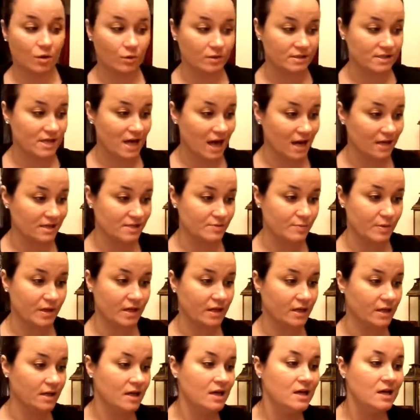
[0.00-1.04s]
always has
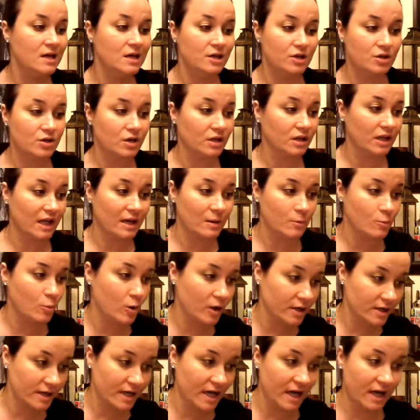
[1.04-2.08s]
been. You can light
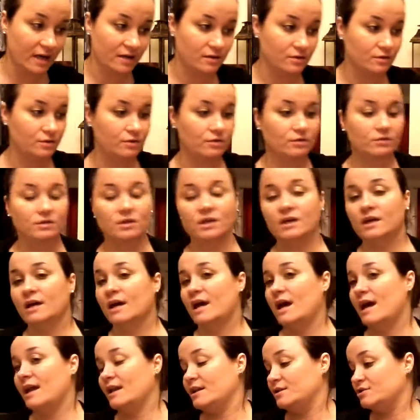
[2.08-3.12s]
one candle
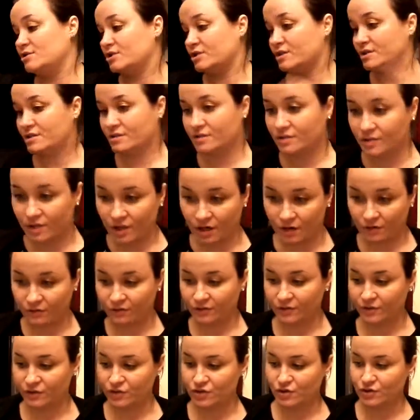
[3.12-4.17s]
and it just,
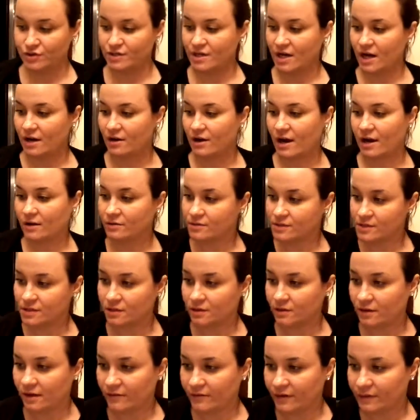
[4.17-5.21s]
fills your entire house.
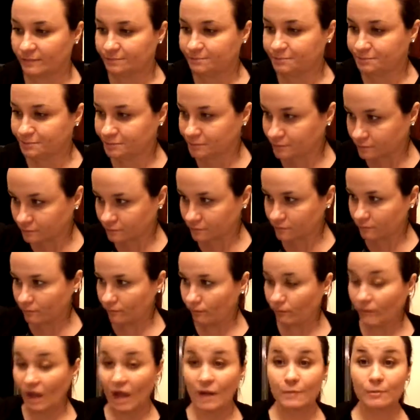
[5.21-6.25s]
Love it.
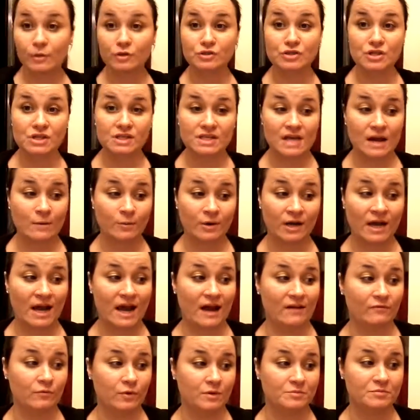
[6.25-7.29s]
And most of the time when I
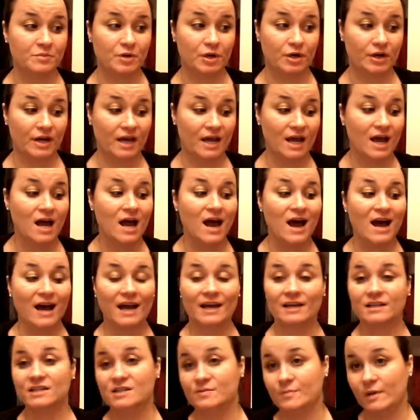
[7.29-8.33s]
have one burning,
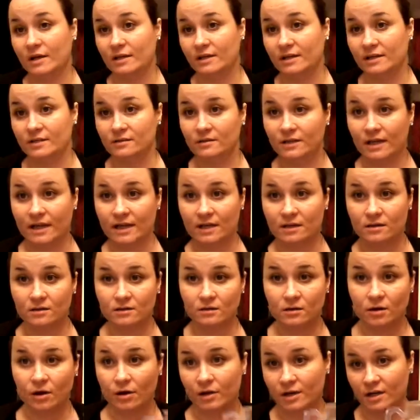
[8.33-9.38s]
I can smell it like
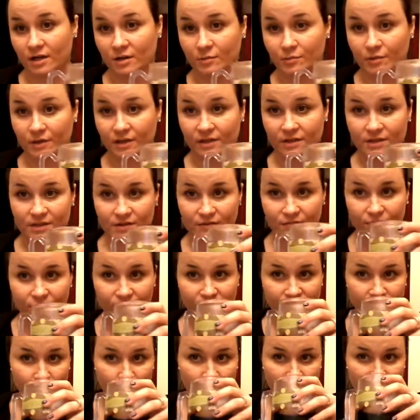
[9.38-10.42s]
on a completely different
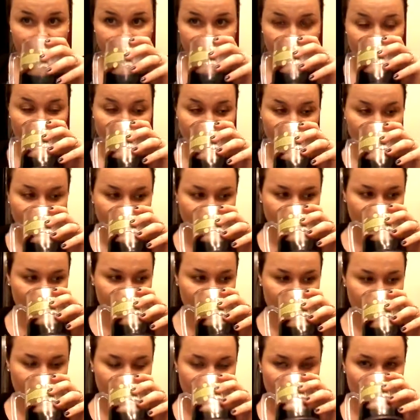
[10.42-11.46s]
floor
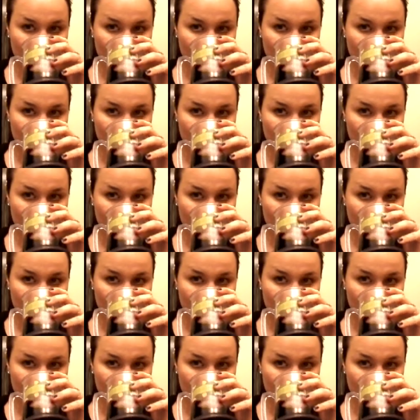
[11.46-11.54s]
of the